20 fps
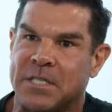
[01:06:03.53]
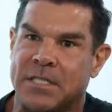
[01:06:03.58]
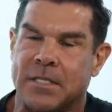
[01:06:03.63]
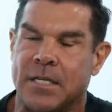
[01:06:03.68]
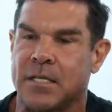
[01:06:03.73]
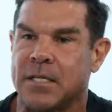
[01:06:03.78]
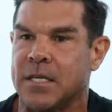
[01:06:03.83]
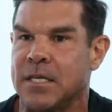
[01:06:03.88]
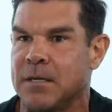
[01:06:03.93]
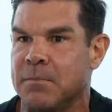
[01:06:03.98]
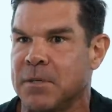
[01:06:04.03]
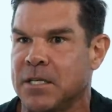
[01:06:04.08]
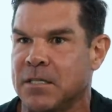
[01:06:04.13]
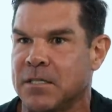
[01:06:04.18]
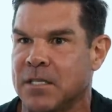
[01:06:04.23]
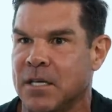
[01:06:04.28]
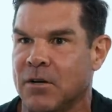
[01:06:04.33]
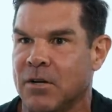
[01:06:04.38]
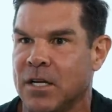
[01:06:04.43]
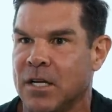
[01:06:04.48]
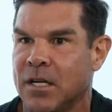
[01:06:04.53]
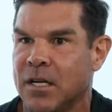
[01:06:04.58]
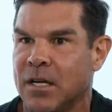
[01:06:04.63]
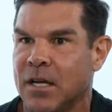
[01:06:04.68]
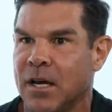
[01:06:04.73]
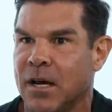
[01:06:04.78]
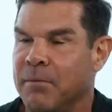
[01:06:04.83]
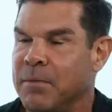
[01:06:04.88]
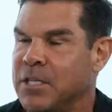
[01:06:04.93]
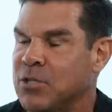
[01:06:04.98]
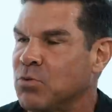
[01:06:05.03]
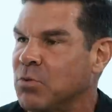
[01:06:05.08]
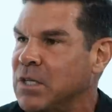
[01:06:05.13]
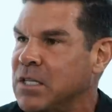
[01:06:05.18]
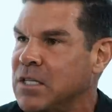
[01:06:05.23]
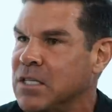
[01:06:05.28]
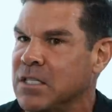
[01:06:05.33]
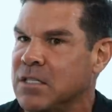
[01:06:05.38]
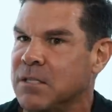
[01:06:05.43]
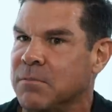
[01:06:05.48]
He's sending emails out. I mean, it's
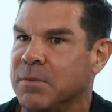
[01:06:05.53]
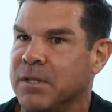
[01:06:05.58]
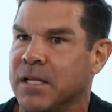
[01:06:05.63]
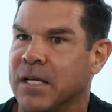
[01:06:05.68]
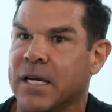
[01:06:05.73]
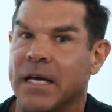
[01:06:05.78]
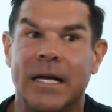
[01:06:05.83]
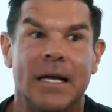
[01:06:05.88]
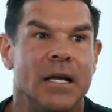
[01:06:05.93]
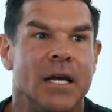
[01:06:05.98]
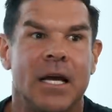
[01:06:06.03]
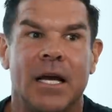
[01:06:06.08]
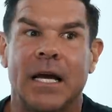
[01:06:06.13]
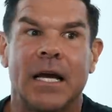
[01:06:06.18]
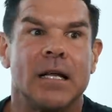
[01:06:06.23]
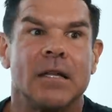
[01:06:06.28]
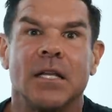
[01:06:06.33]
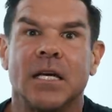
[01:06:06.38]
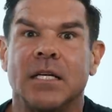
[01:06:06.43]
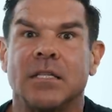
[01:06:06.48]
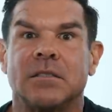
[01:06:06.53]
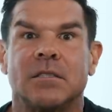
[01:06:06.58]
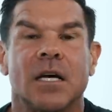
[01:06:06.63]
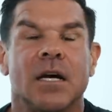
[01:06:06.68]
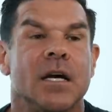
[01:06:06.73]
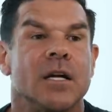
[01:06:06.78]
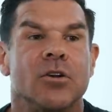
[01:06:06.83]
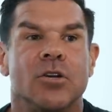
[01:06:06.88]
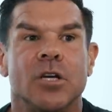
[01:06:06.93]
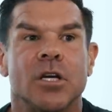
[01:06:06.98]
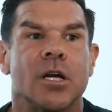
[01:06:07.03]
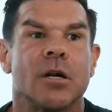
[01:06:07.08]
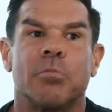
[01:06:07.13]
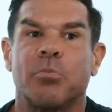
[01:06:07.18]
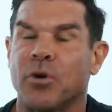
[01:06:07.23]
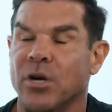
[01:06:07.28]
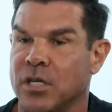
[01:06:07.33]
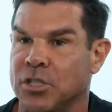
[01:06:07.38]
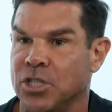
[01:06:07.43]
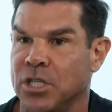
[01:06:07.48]
one thing to be like, hey, Lance, I know you got a
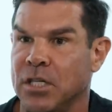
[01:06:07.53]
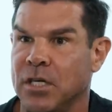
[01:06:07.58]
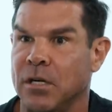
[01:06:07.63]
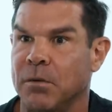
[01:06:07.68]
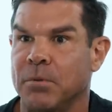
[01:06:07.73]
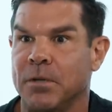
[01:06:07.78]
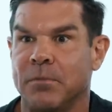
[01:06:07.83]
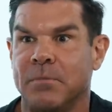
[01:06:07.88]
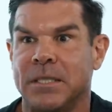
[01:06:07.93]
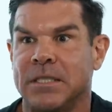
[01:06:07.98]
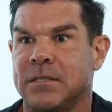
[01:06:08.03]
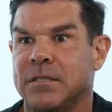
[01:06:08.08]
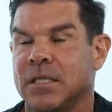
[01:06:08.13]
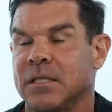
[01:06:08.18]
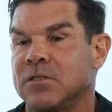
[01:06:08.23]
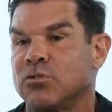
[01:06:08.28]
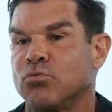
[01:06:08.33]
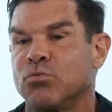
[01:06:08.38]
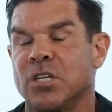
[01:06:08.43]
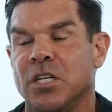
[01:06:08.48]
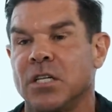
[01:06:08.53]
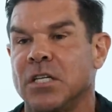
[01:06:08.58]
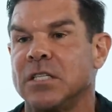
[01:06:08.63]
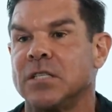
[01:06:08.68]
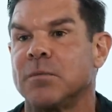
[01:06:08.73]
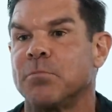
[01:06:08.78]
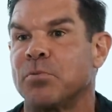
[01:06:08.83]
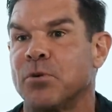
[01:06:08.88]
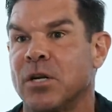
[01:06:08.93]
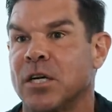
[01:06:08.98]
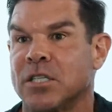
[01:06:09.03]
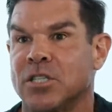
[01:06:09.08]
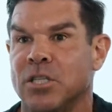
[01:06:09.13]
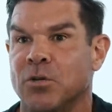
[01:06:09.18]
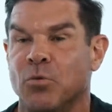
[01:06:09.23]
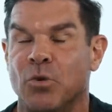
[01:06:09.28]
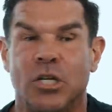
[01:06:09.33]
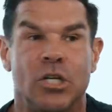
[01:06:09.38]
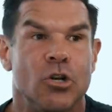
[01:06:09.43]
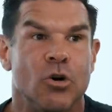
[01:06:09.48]
production company. My son's really into
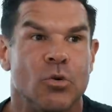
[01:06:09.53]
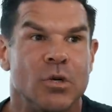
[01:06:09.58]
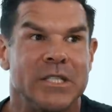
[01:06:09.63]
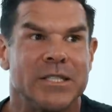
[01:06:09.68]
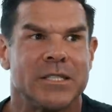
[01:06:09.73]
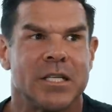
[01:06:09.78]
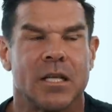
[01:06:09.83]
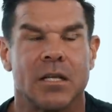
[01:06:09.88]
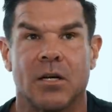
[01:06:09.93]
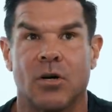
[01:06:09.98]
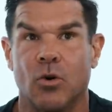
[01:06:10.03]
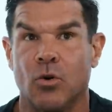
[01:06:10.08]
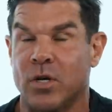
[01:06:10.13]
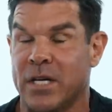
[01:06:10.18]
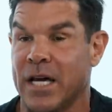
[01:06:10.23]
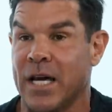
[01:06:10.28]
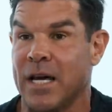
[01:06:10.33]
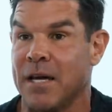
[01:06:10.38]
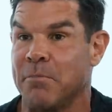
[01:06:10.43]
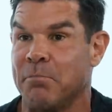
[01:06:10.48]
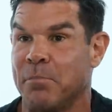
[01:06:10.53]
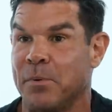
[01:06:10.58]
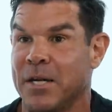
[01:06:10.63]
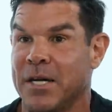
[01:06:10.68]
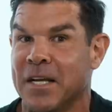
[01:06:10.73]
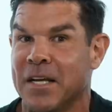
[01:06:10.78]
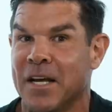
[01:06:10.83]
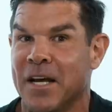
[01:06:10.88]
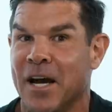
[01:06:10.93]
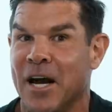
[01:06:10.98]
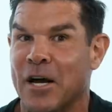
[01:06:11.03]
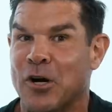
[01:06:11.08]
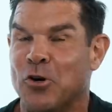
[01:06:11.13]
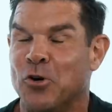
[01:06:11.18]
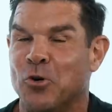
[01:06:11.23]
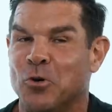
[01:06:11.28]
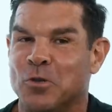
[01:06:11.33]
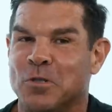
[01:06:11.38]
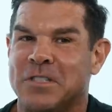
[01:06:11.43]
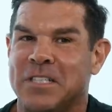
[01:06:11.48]
production and we know each other. Okay. But a
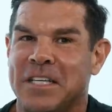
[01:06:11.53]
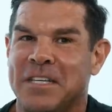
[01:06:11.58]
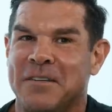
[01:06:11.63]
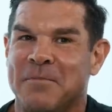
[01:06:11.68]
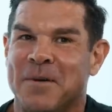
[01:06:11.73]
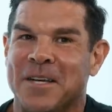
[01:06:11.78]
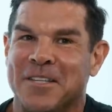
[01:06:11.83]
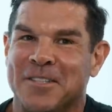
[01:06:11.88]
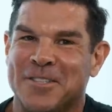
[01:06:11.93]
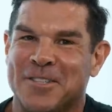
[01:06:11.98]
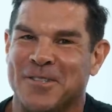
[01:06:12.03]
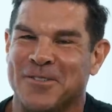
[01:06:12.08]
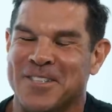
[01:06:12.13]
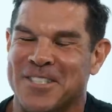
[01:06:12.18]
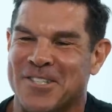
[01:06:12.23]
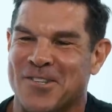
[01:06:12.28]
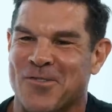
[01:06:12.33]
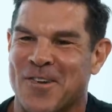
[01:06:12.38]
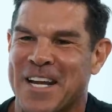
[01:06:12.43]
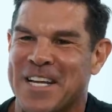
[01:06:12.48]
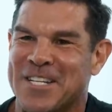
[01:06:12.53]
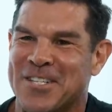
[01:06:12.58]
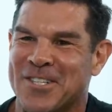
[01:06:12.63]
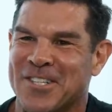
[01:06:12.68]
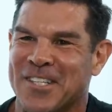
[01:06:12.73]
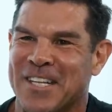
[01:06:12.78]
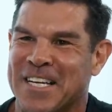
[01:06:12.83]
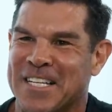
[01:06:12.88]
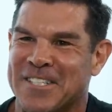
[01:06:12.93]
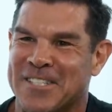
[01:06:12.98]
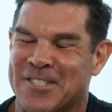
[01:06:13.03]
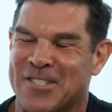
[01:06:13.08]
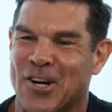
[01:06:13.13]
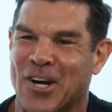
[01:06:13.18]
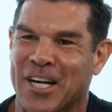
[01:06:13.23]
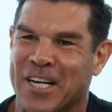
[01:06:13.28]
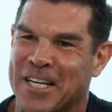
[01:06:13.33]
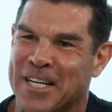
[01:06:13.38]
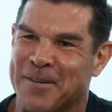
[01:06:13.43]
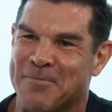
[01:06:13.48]
cold email to a stranger, like
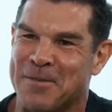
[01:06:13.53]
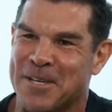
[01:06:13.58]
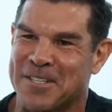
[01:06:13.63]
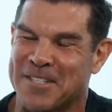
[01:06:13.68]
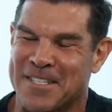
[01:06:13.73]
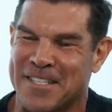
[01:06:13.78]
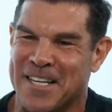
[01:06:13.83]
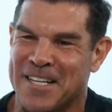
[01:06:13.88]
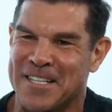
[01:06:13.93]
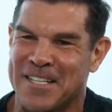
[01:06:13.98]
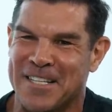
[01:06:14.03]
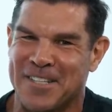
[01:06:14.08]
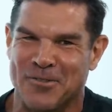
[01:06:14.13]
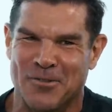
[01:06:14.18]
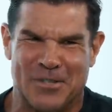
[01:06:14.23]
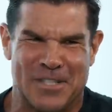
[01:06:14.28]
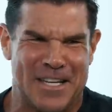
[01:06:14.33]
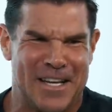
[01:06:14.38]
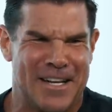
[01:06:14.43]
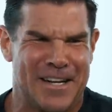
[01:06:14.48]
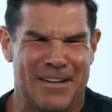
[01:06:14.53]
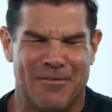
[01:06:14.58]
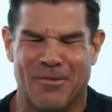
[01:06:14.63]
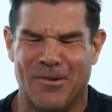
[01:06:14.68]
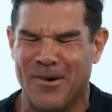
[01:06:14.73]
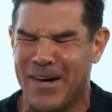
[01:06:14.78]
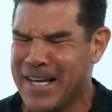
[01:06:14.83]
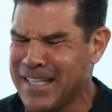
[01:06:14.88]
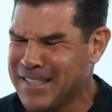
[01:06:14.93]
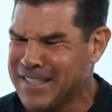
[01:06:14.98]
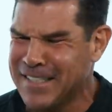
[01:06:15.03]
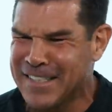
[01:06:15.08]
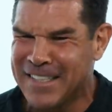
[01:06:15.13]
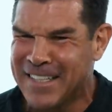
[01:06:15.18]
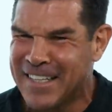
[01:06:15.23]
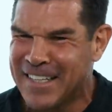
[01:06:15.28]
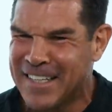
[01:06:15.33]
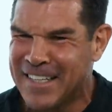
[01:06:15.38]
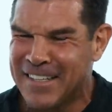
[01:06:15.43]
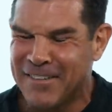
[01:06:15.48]
talking up your son who's getting, what?
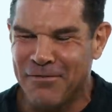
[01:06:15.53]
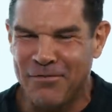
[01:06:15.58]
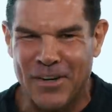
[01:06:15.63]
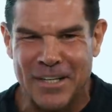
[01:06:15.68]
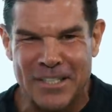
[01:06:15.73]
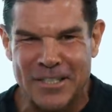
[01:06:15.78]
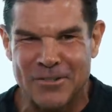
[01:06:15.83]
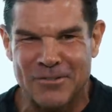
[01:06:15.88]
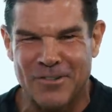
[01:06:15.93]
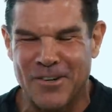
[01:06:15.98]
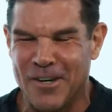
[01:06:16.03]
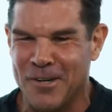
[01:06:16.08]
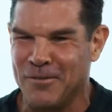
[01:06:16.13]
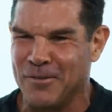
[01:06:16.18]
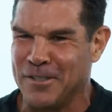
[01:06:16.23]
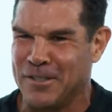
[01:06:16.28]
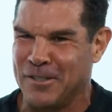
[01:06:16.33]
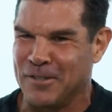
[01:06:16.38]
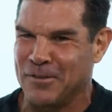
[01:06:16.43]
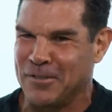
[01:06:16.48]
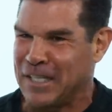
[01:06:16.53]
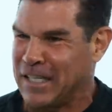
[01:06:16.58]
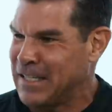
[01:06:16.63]
Fuck is wrong with you?